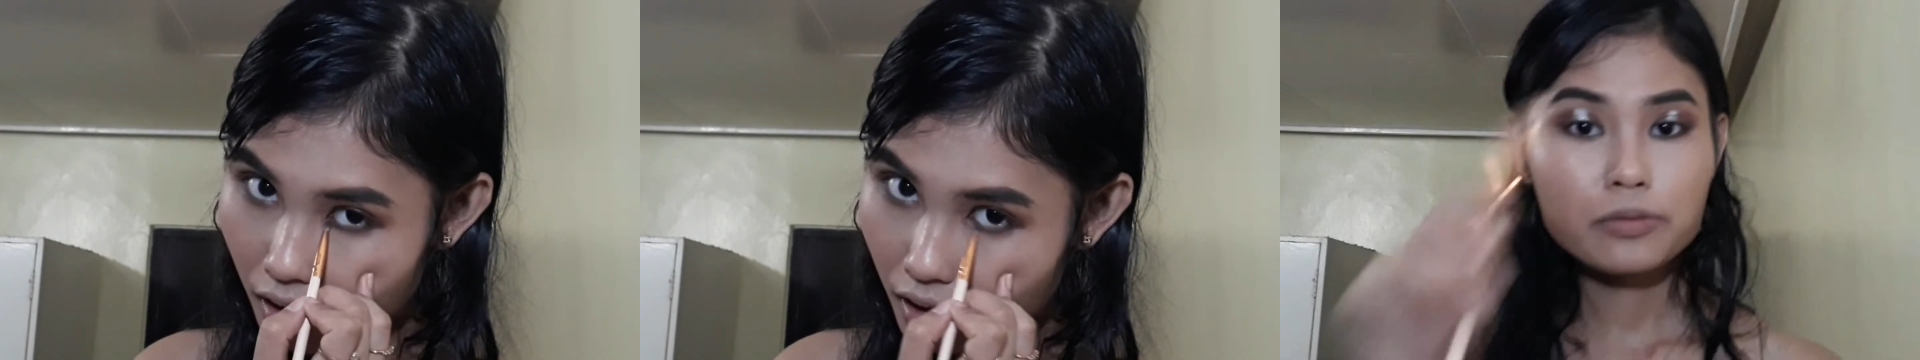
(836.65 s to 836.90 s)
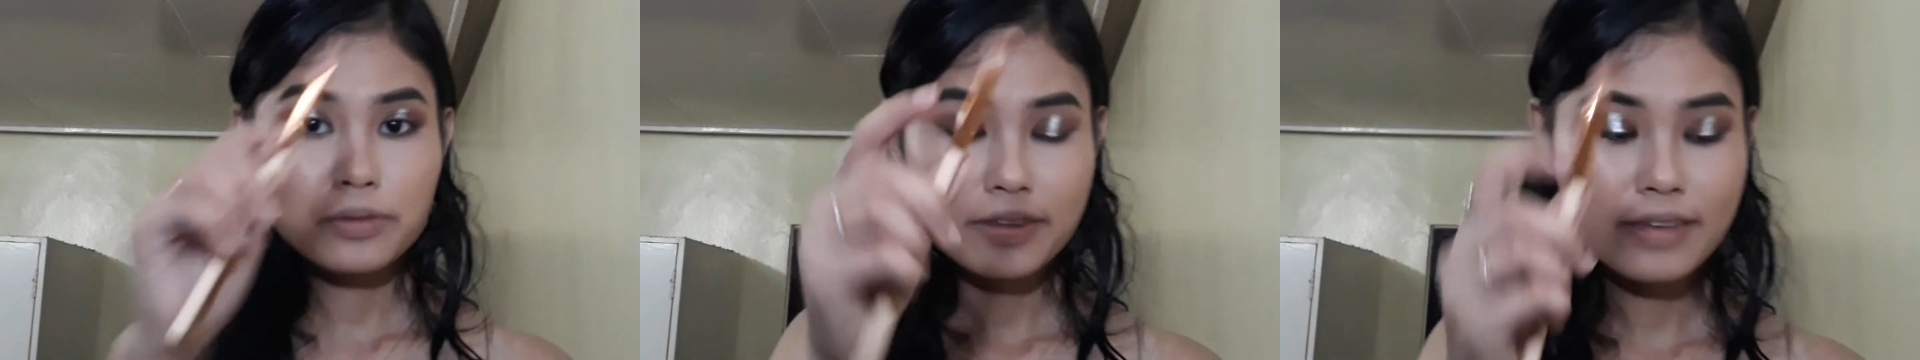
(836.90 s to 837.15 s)

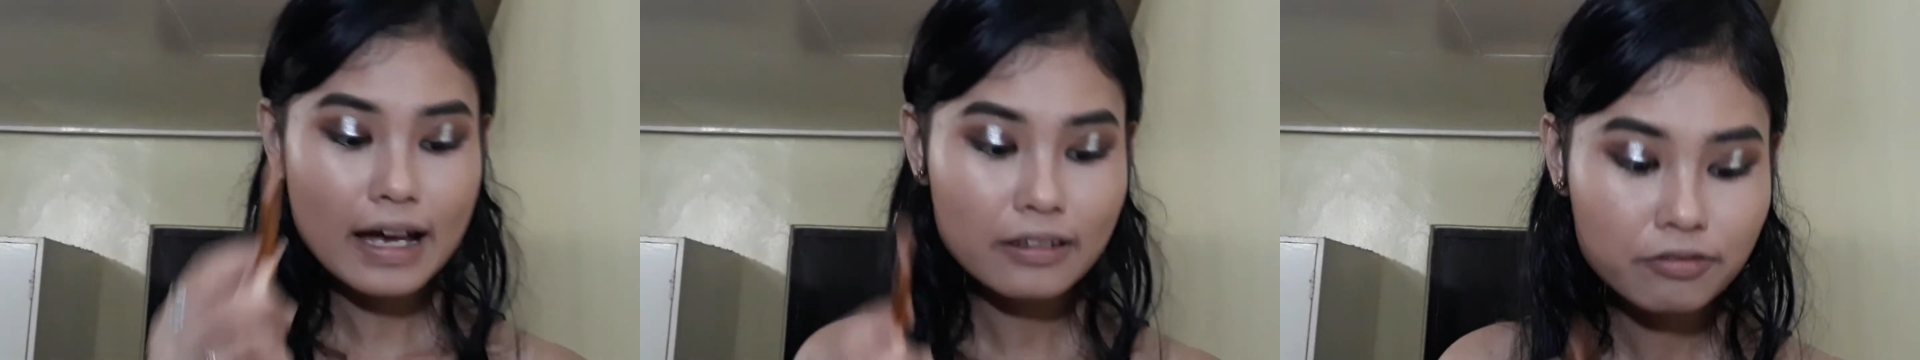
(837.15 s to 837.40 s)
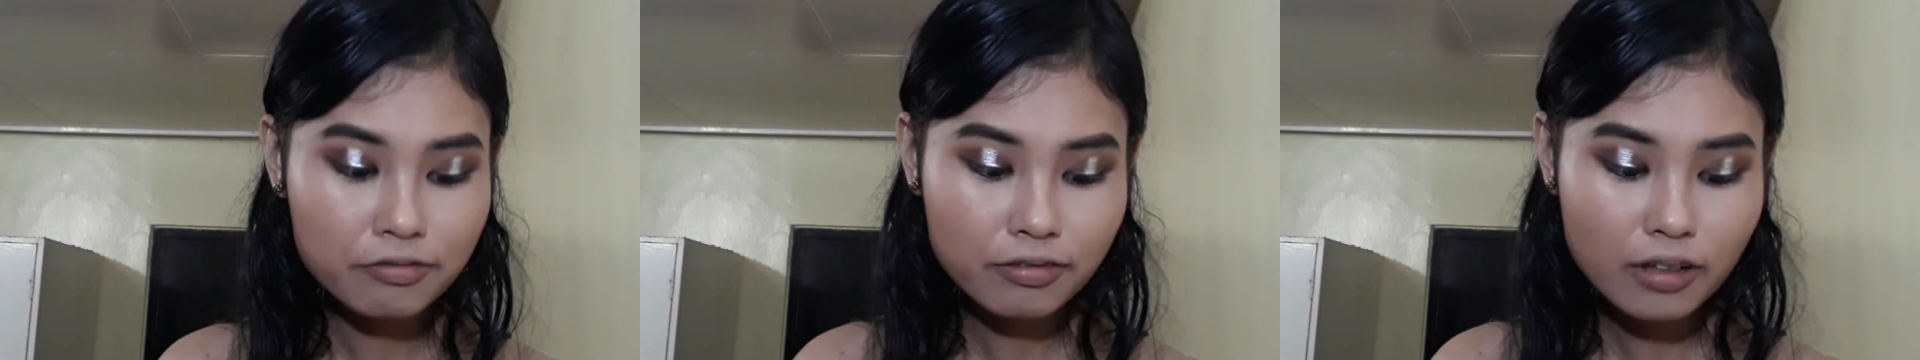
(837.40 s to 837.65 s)
And with that
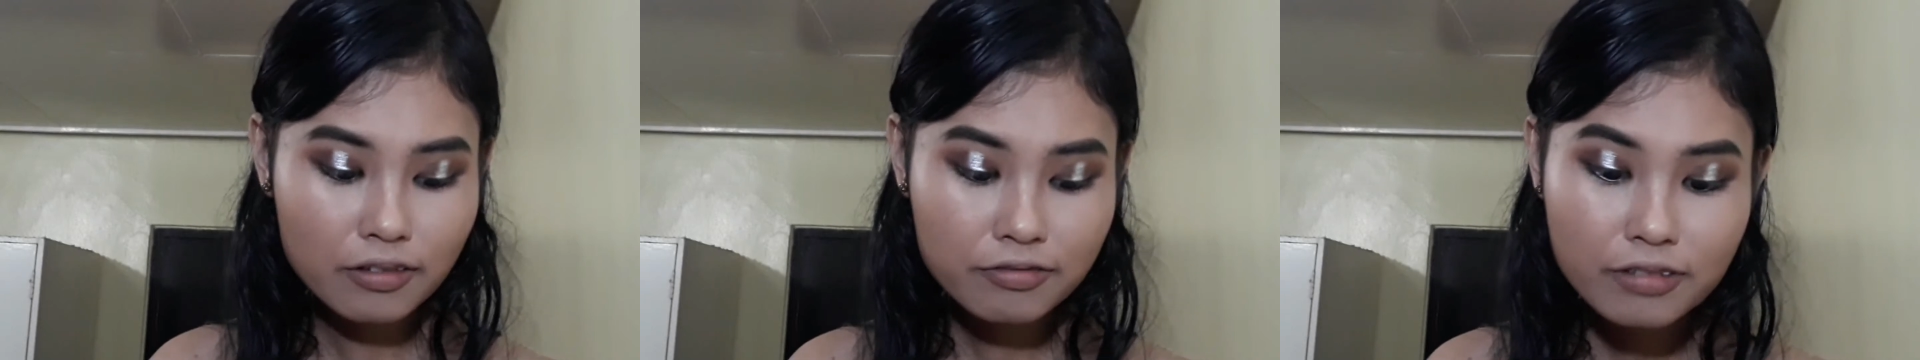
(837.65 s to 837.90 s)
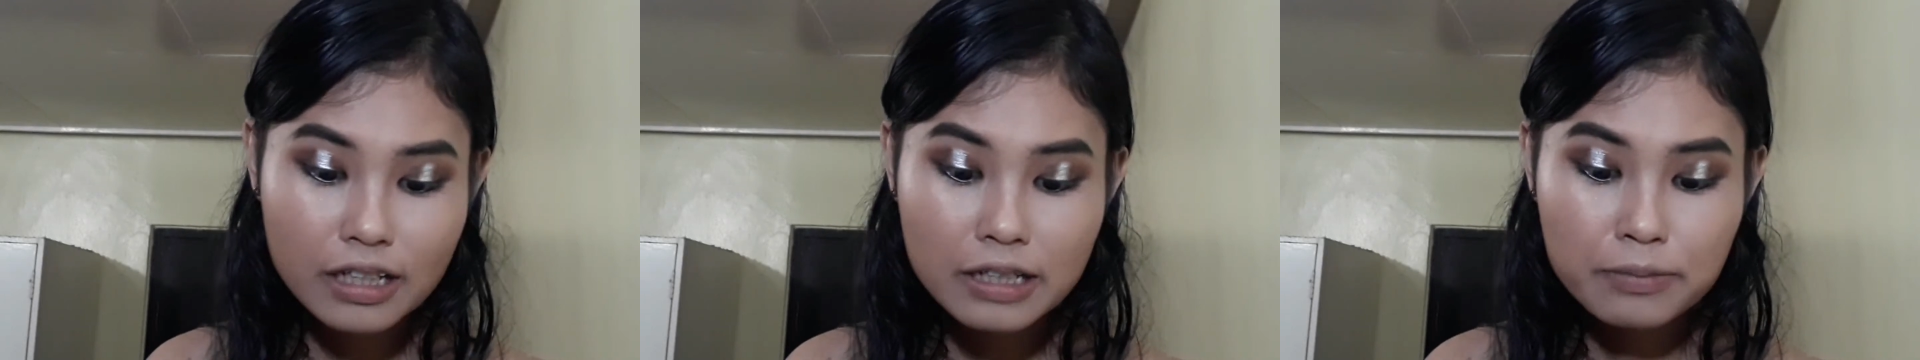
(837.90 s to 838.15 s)

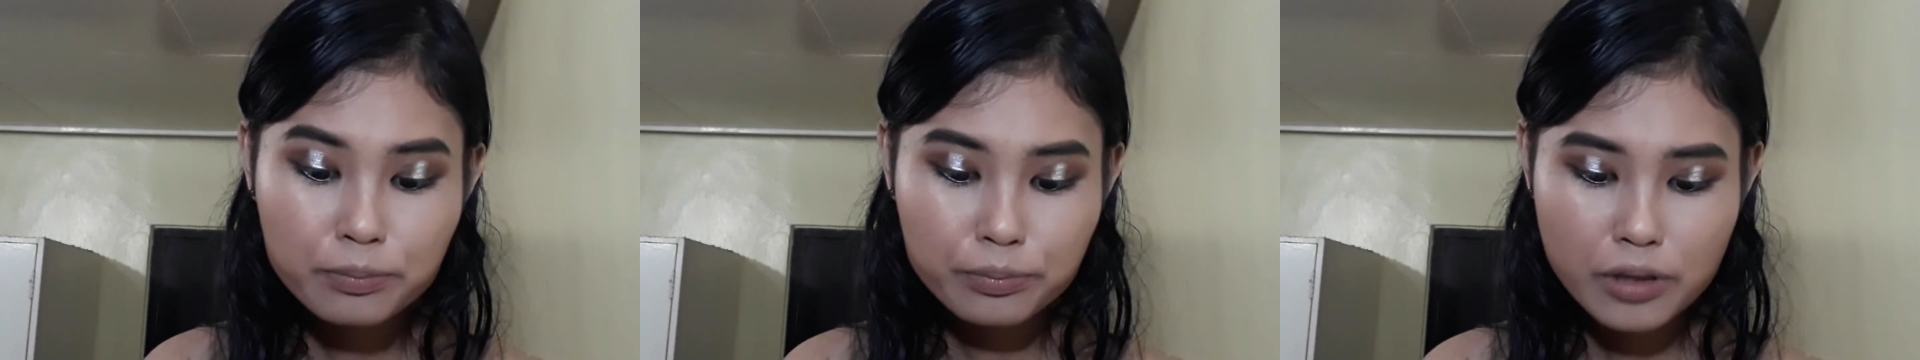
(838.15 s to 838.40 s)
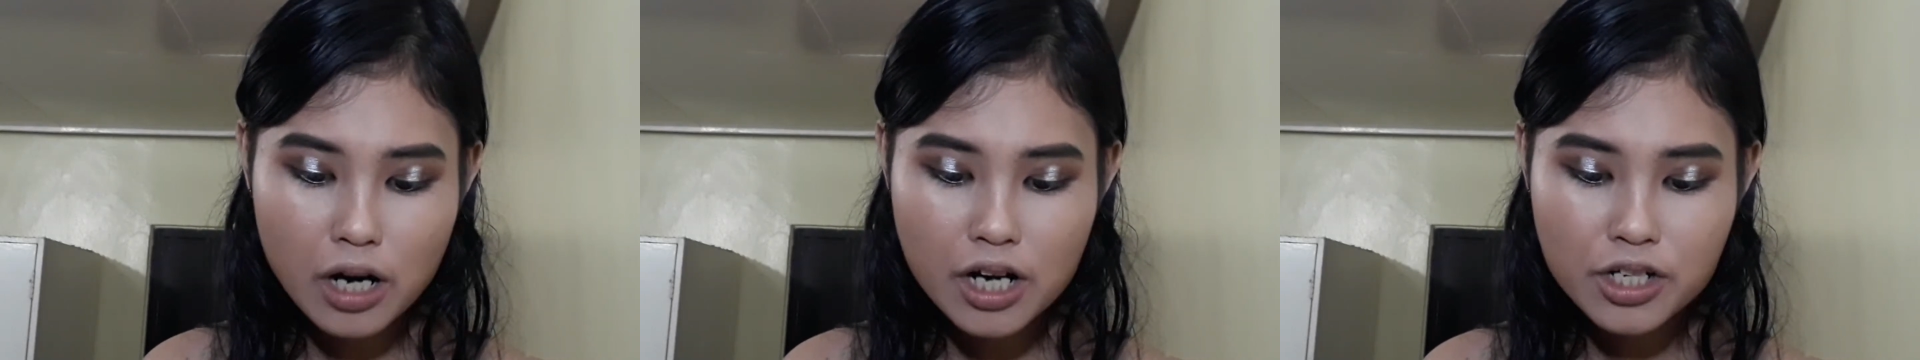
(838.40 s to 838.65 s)
fluffy
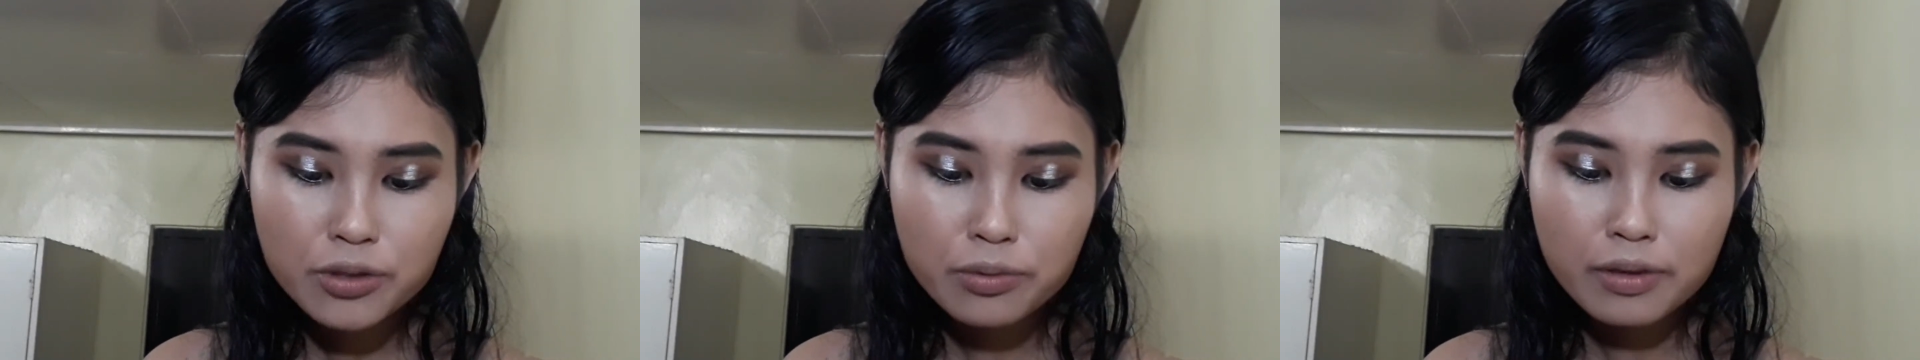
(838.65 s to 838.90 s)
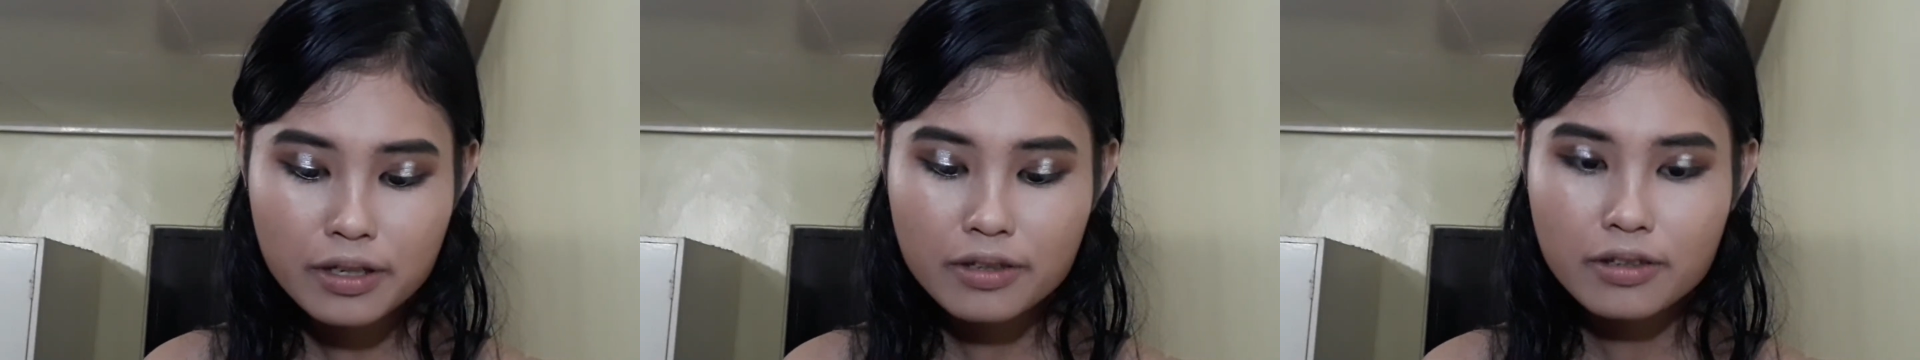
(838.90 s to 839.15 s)
brush
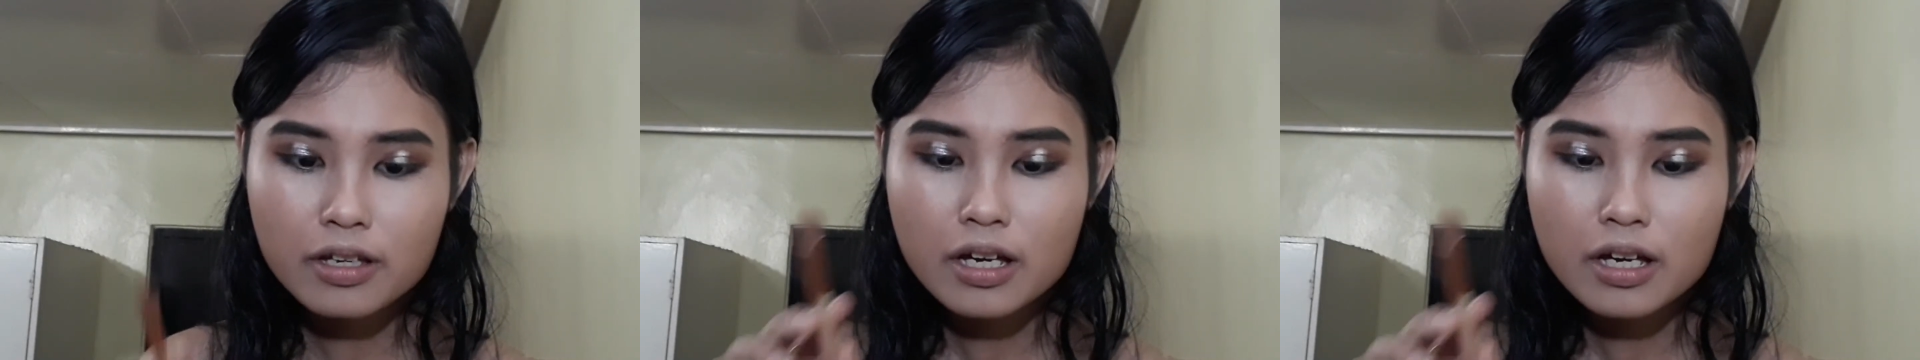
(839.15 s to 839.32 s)
with